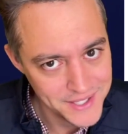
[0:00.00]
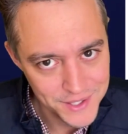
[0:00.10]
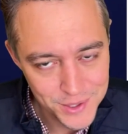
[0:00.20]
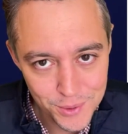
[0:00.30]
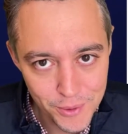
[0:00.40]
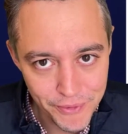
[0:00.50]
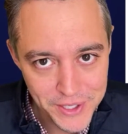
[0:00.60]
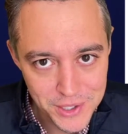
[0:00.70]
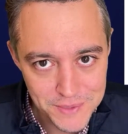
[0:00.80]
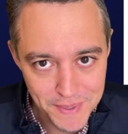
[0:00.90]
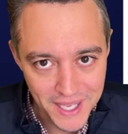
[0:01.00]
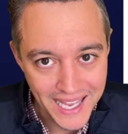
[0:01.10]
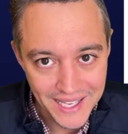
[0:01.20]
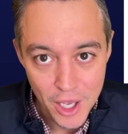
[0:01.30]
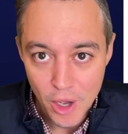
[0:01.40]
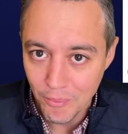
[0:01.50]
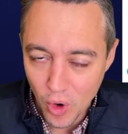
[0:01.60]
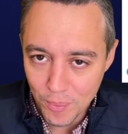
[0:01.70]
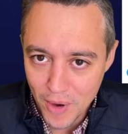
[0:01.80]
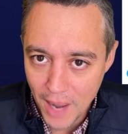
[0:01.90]
The two new features being
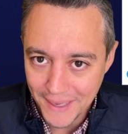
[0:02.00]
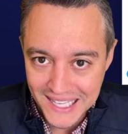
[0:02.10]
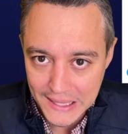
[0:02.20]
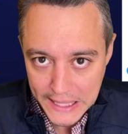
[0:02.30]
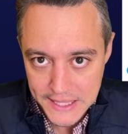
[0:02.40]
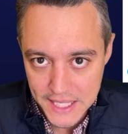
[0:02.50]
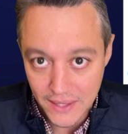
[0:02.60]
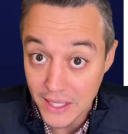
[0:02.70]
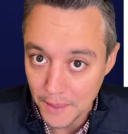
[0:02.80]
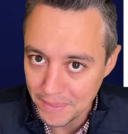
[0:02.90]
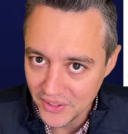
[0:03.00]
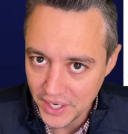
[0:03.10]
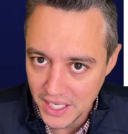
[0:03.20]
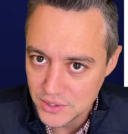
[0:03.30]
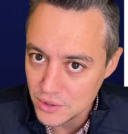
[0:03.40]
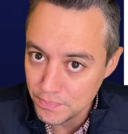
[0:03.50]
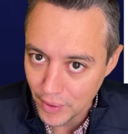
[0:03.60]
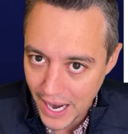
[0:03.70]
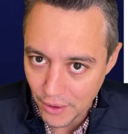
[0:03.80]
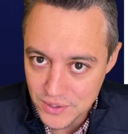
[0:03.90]
more prominent links and the ability to
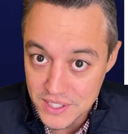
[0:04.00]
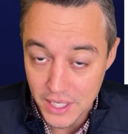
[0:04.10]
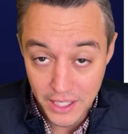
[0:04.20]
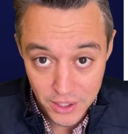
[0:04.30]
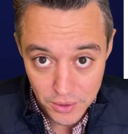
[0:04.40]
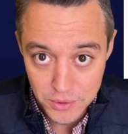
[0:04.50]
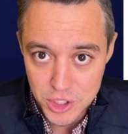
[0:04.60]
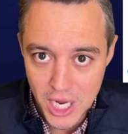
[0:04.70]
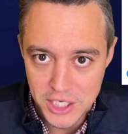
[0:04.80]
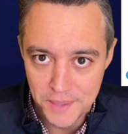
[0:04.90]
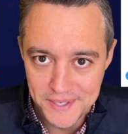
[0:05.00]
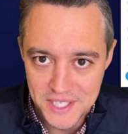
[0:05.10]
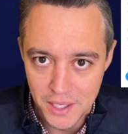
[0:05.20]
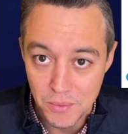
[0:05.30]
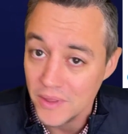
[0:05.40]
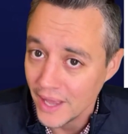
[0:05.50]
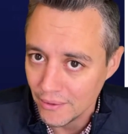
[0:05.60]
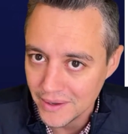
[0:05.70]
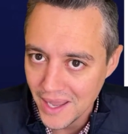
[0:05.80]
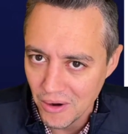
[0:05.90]
browse and use ChatGPT without an
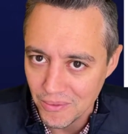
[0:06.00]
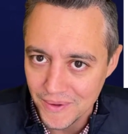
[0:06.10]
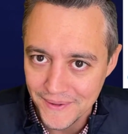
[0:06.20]
account.